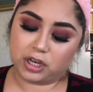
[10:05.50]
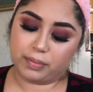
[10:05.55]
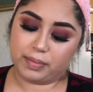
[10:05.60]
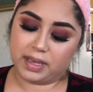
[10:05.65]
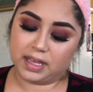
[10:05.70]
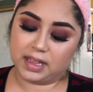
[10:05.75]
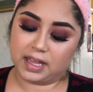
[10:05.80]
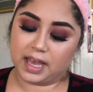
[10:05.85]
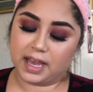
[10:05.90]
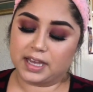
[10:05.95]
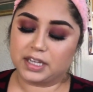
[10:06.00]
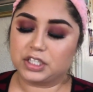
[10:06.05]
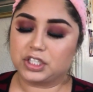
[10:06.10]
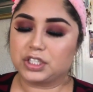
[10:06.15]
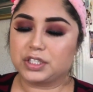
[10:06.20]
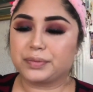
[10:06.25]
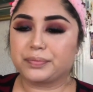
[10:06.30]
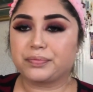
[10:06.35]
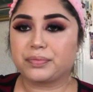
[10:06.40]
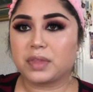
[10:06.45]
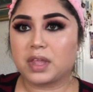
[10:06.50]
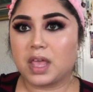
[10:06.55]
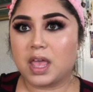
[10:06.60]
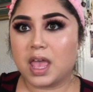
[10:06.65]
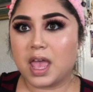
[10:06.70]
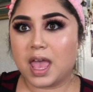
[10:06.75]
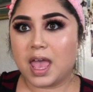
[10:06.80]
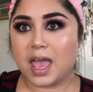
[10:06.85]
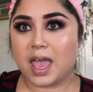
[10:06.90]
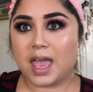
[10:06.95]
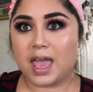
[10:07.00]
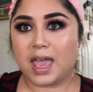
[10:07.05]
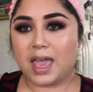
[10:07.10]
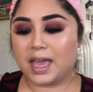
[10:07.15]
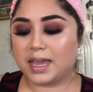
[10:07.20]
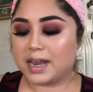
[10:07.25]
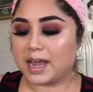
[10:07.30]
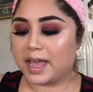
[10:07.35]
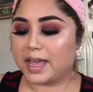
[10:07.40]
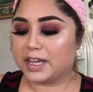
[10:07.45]
for giving
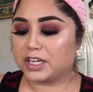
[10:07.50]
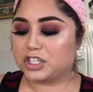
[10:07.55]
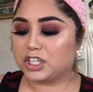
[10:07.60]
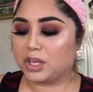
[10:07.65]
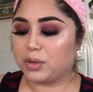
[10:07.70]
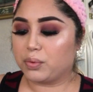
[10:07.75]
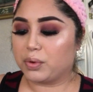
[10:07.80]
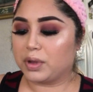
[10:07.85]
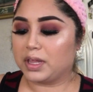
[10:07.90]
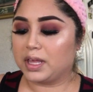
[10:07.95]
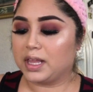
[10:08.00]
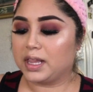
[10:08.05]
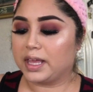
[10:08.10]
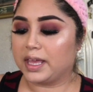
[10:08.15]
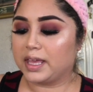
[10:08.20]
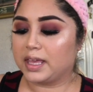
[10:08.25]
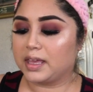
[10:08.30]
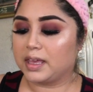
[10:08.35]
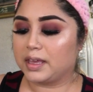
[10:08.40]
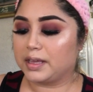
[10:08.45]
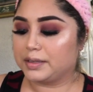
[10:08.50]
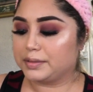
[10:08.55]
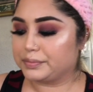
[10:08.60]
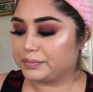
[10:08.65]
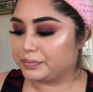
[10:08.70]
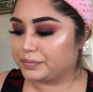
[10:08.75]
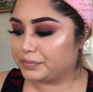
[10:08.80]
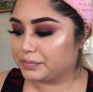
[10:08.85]
me this mascara